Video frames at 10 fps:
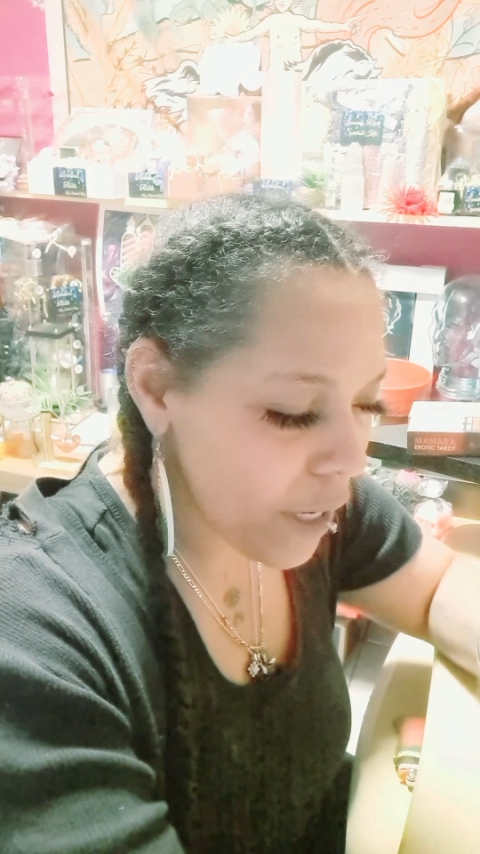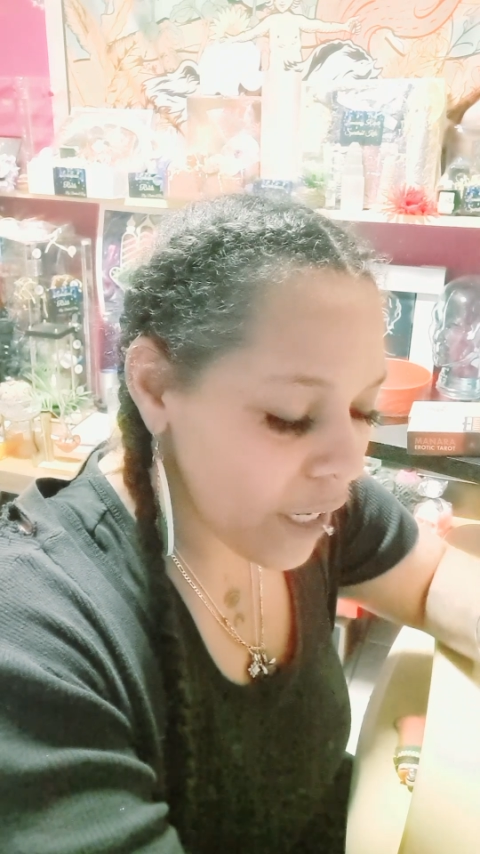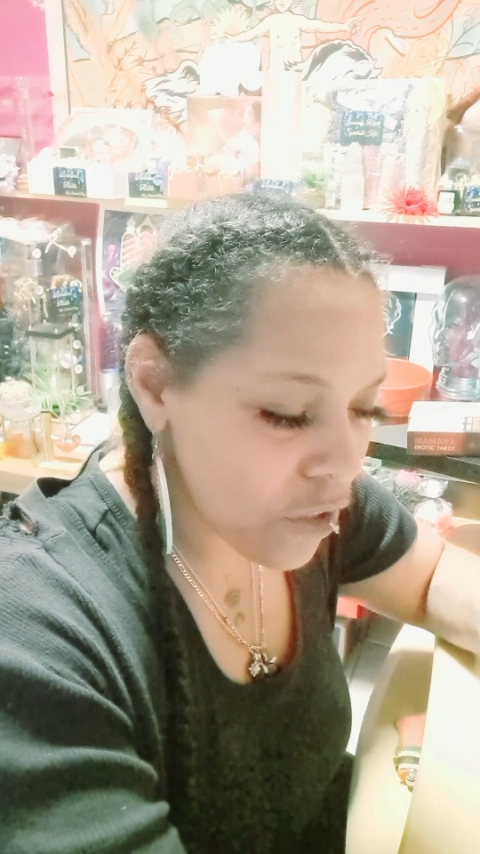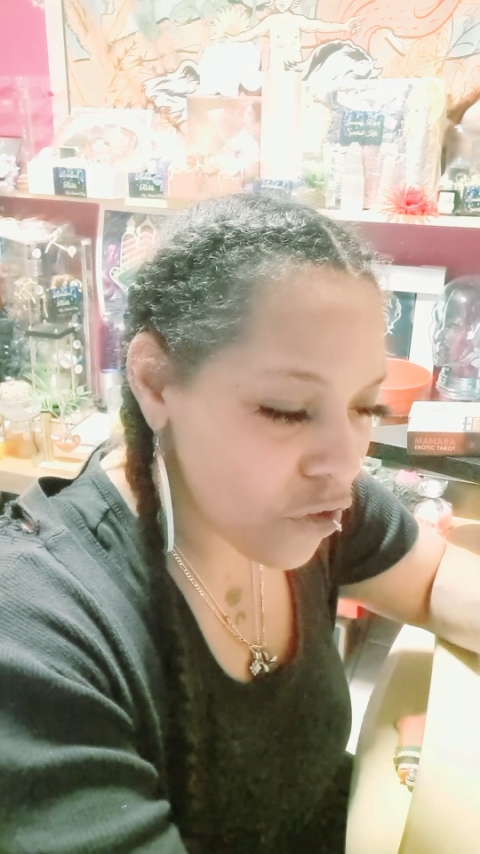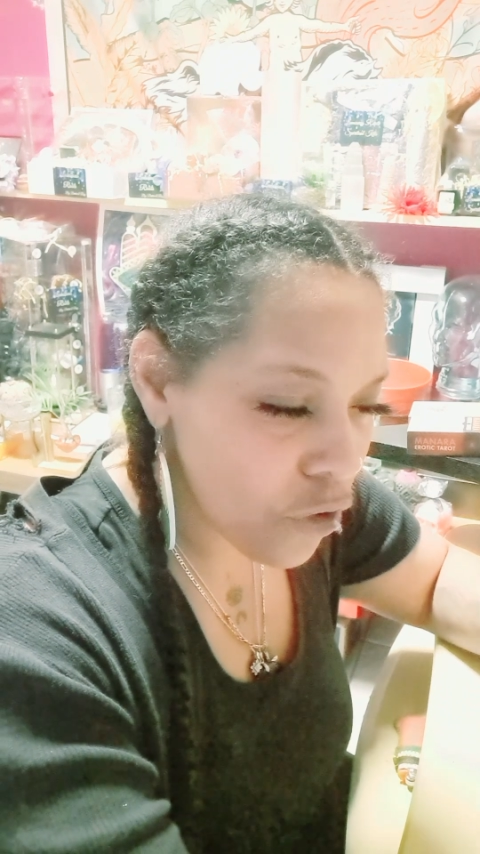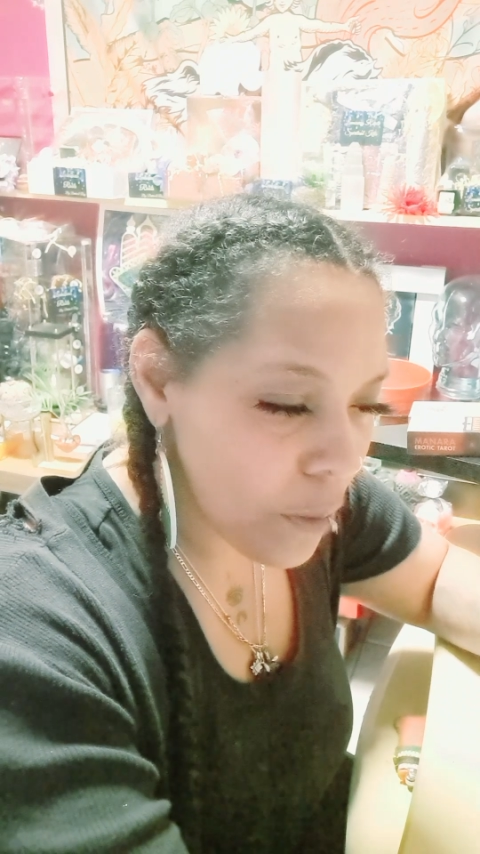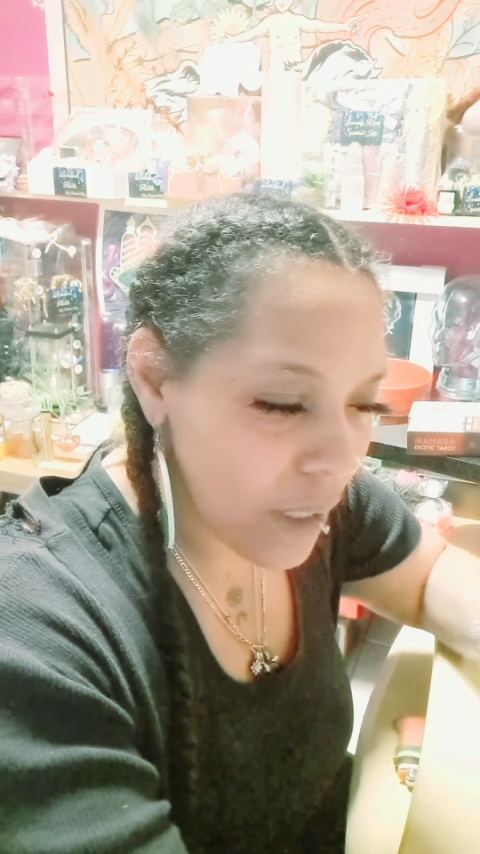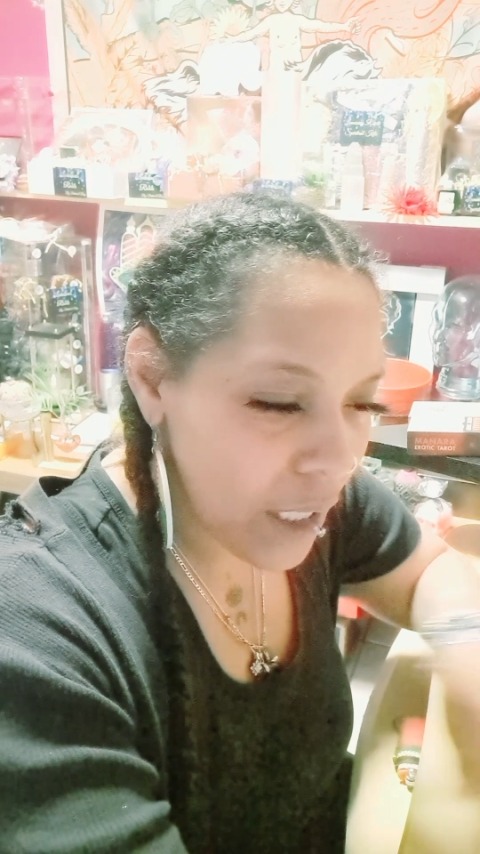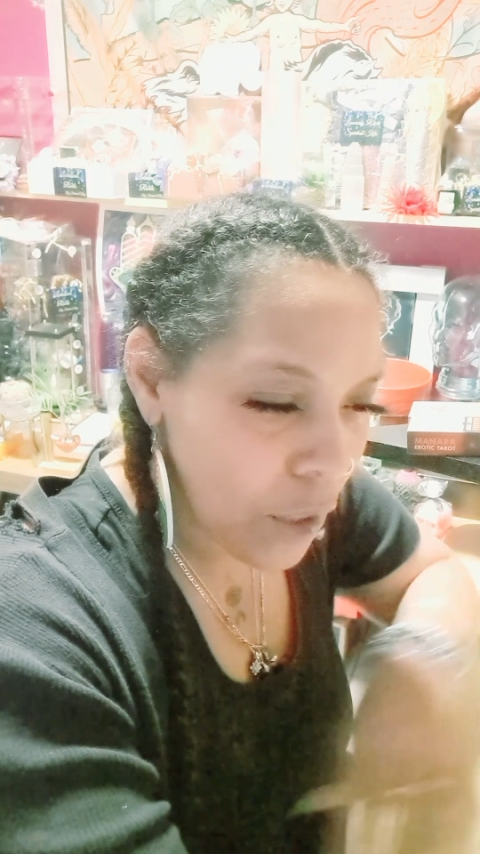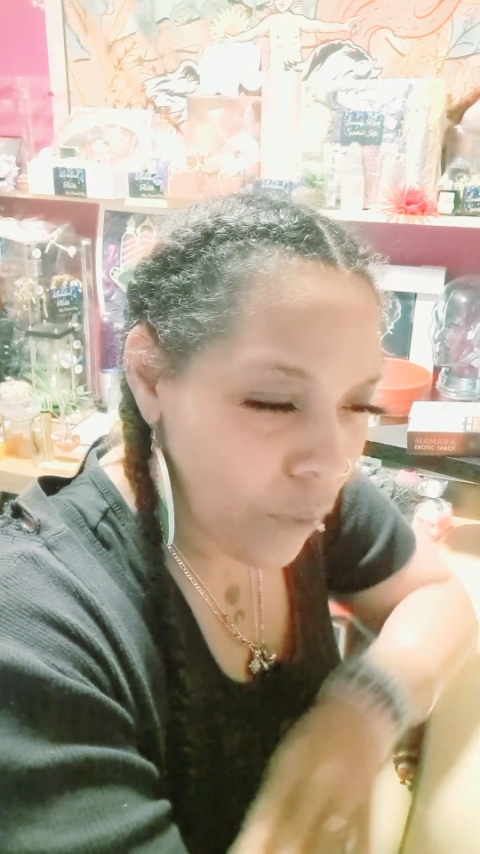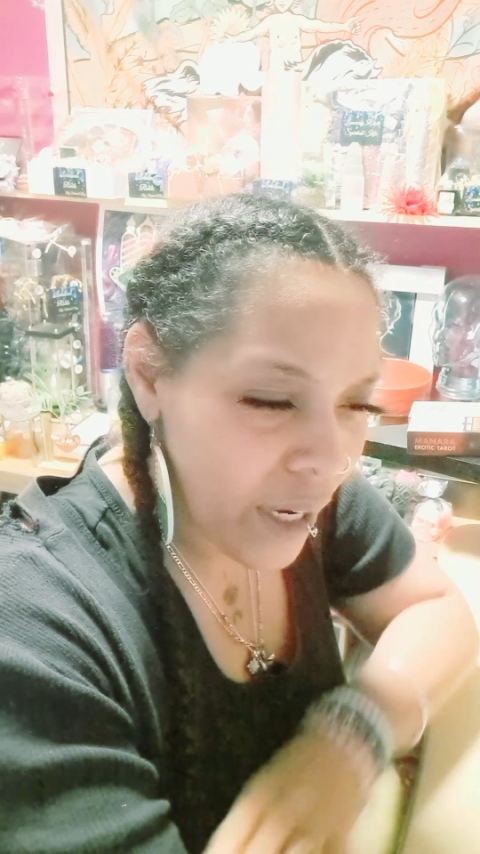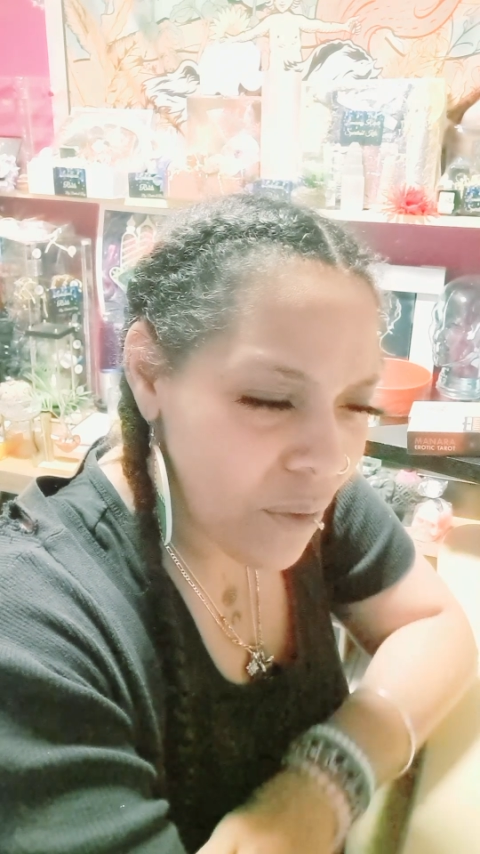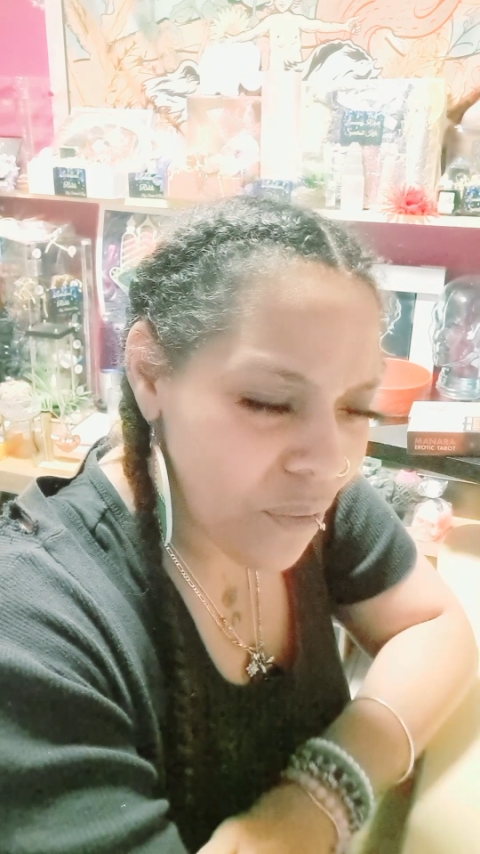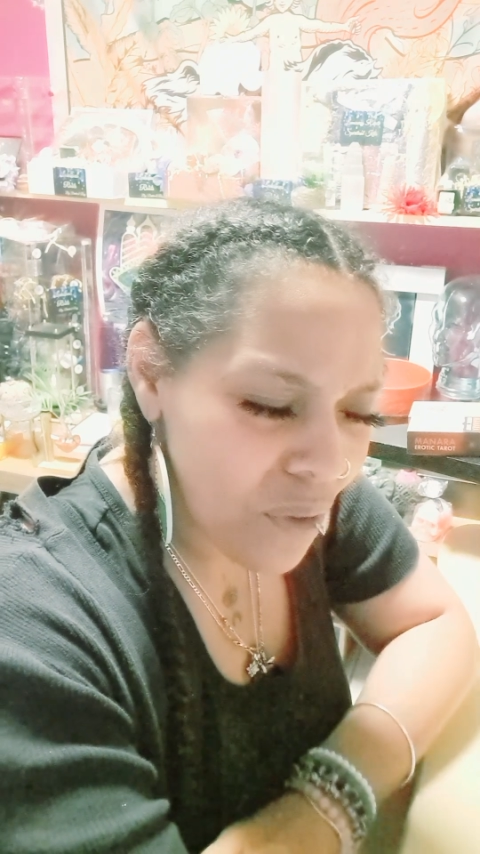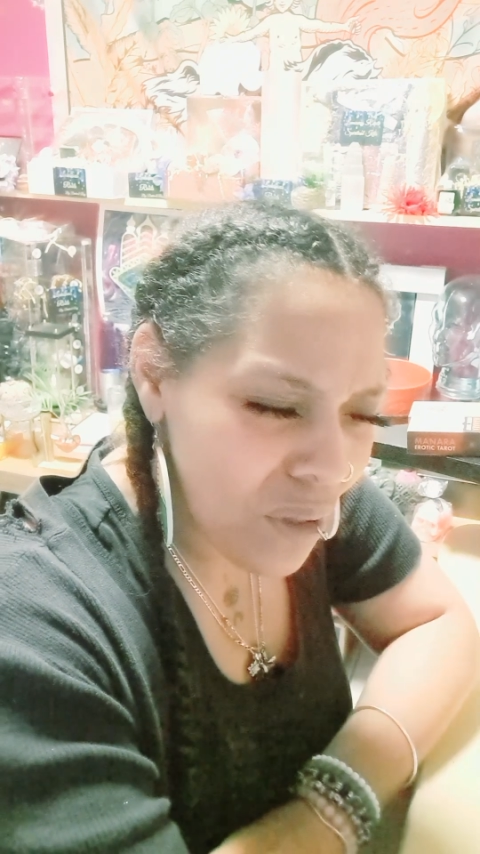extremely
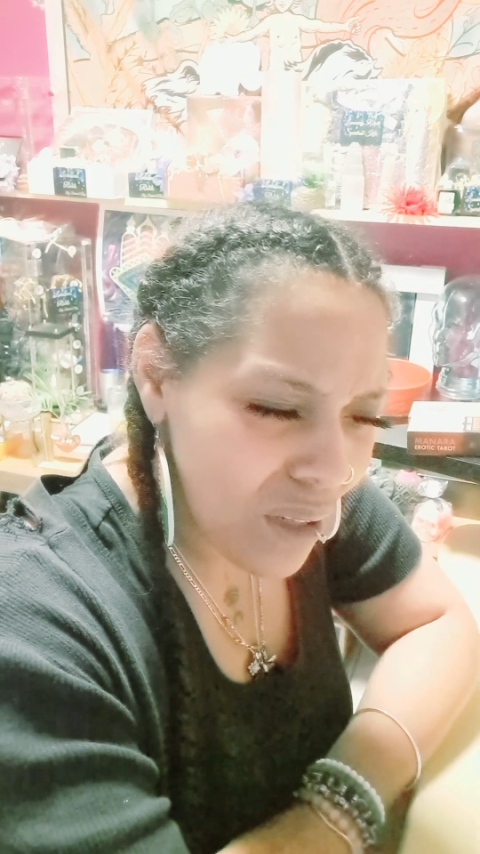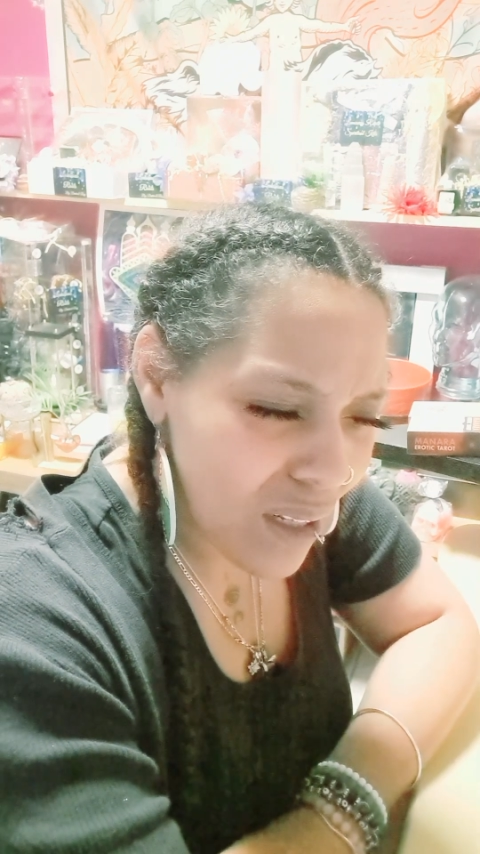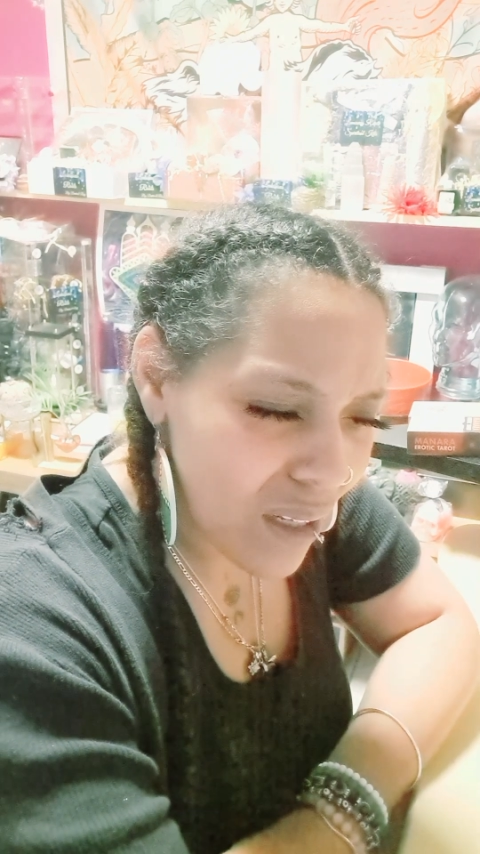grateful